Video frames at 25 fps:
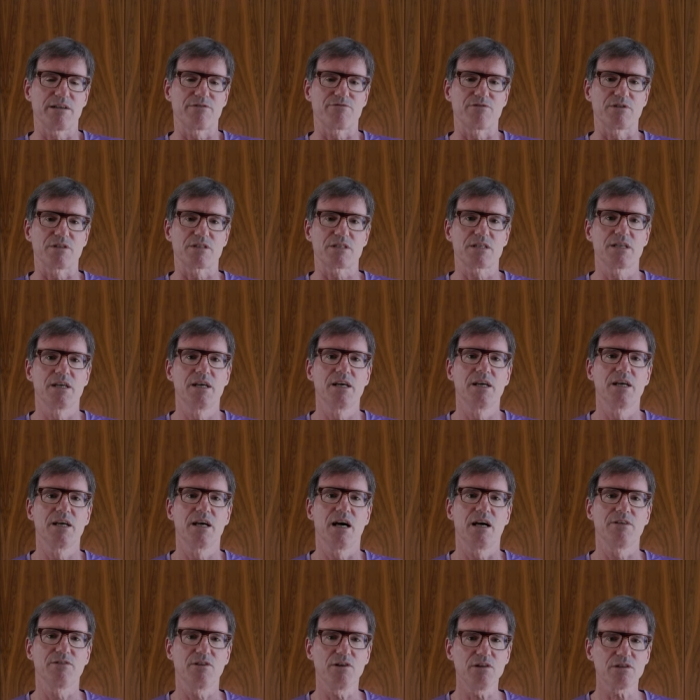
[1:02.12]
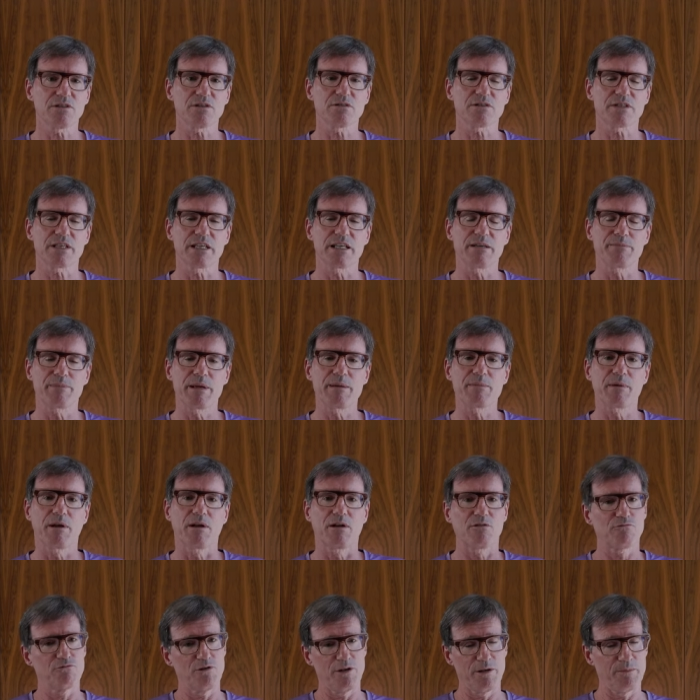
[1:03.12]
difference. I've also seen
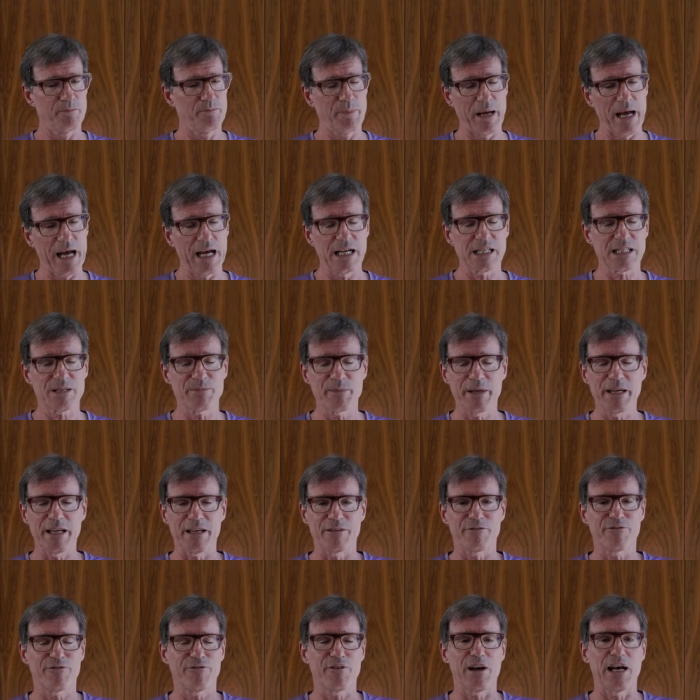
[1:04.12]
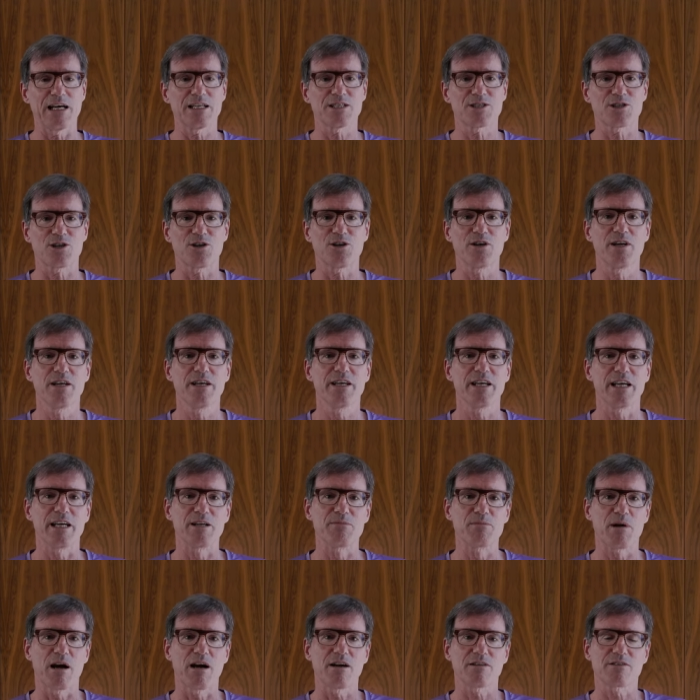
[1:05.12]
people run past me and faster
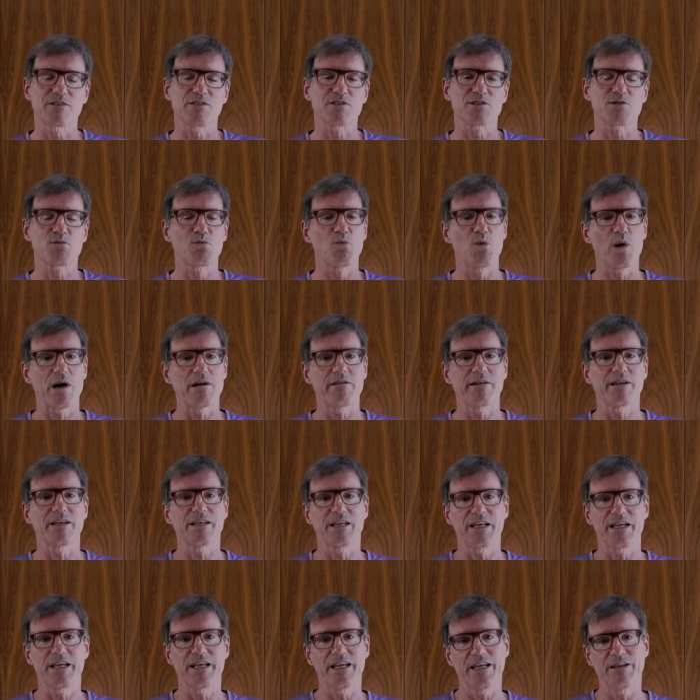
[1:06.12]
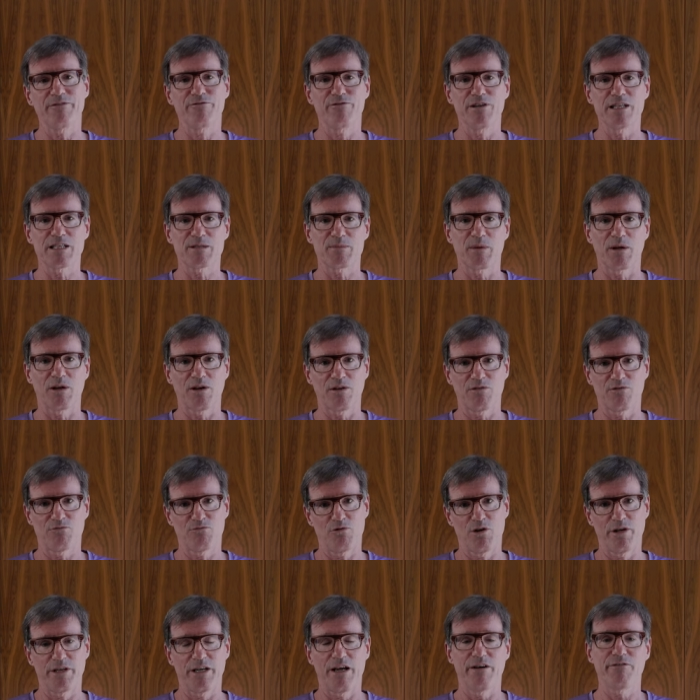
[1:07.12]
in marathons wearing the Invincible
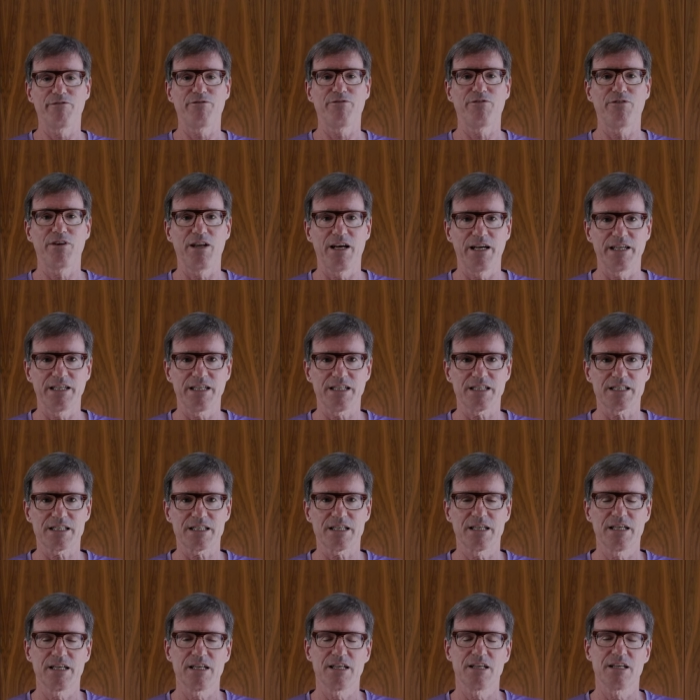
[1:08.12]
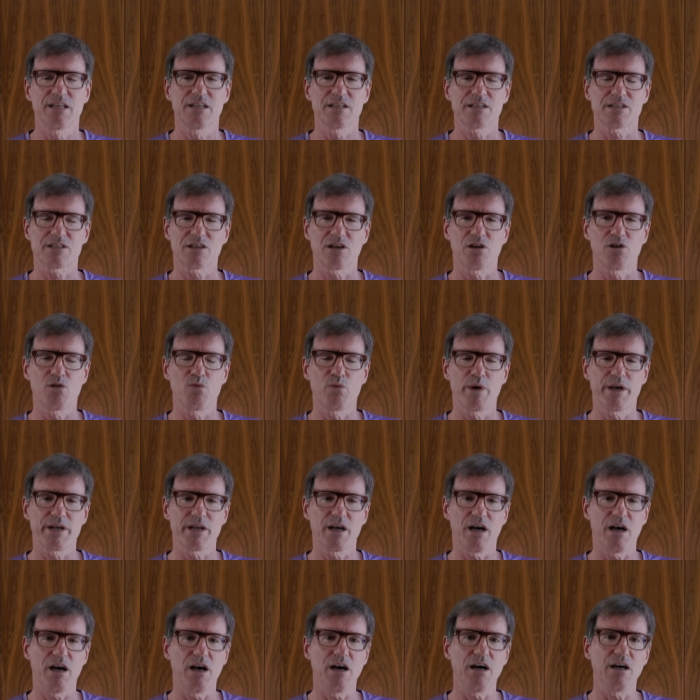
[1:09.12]
Run Flyknits. So
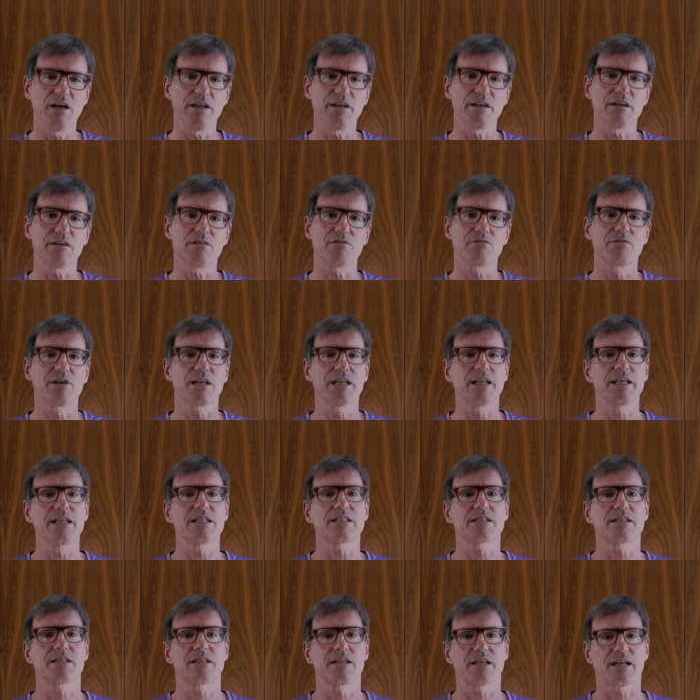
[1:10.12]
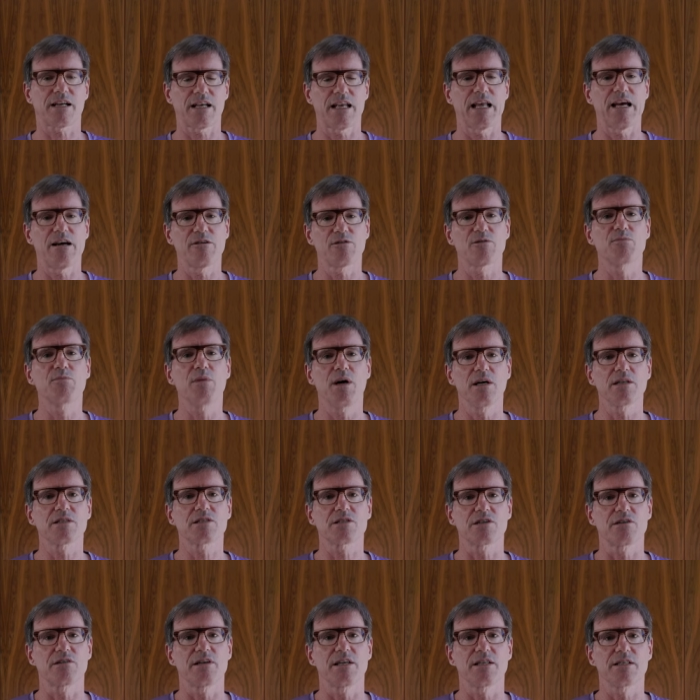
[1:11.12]
when On released the
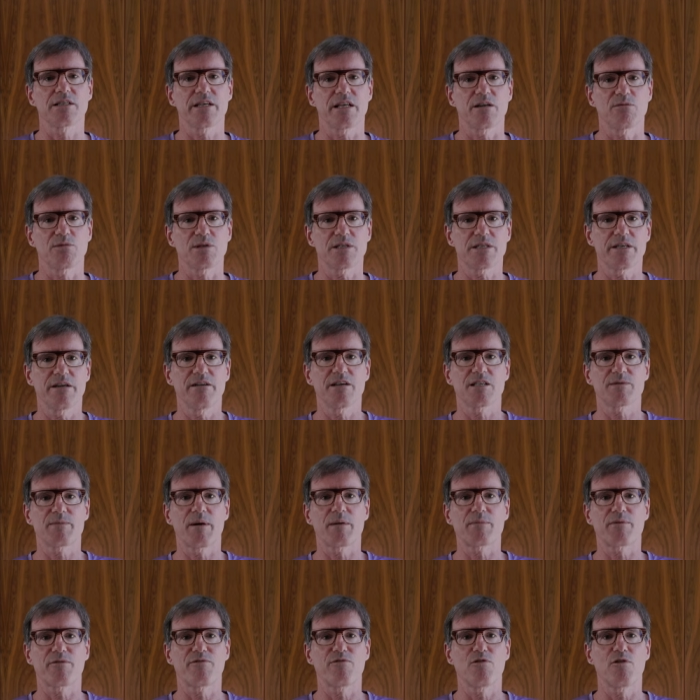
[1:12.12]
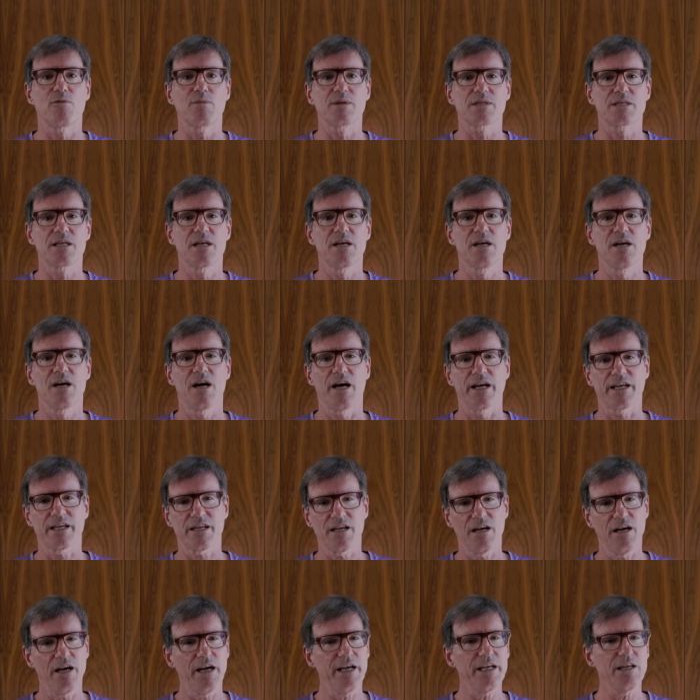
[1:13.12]
Cloudmonster and said it was serious about performance, I
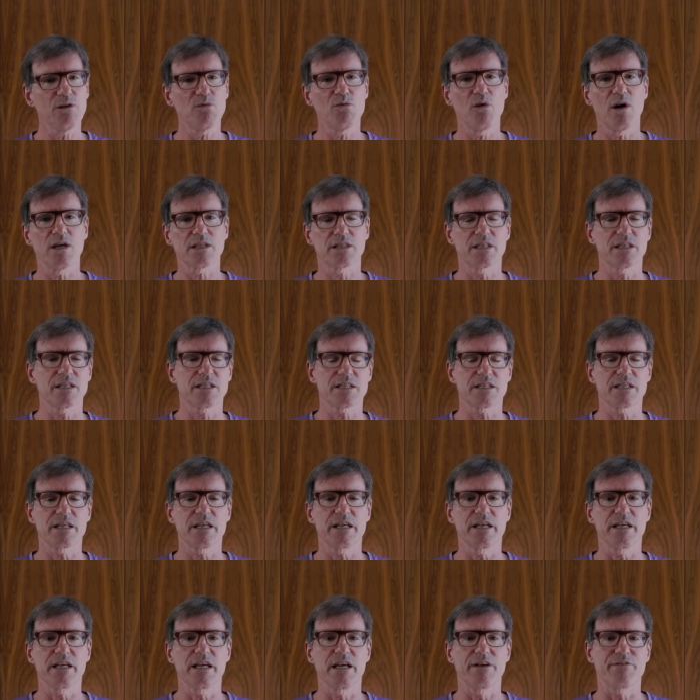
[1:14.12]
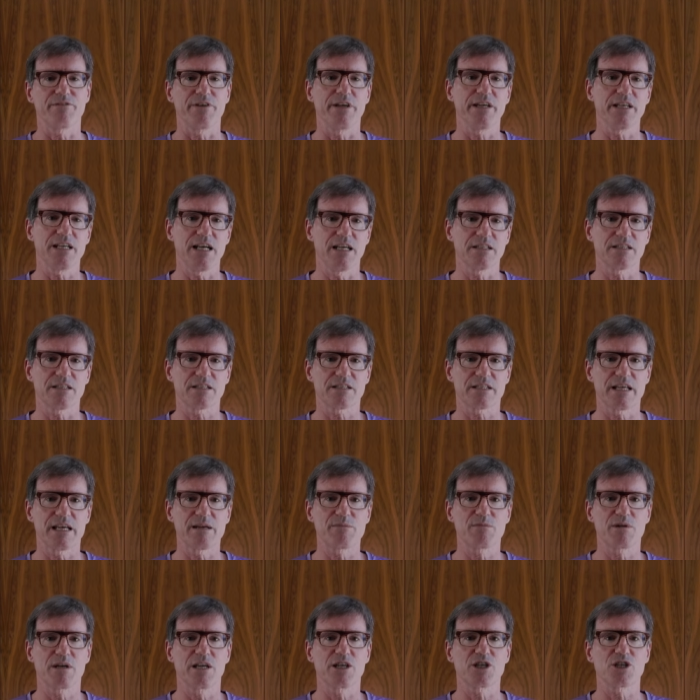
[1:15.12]
kind of wanted to see if it had the
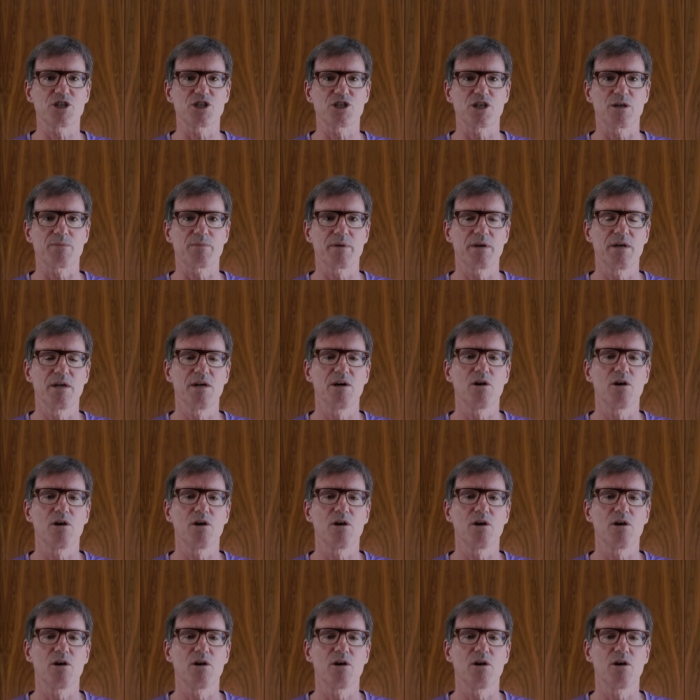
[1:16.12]
same relationship